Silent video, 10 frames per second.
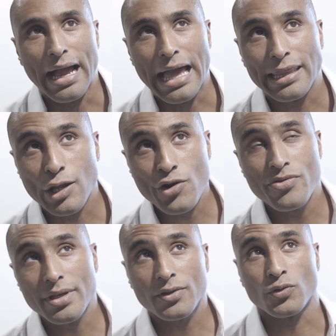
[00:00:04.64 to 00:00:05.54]
I, I
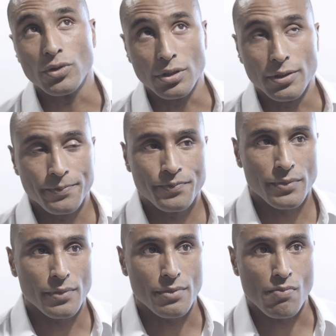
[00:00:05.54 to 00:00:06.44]
learned this rule
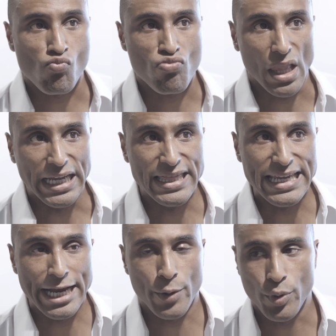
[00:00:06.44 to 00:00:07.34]
in
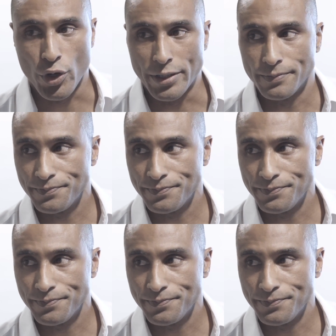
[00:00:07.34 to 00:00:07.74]
the airport.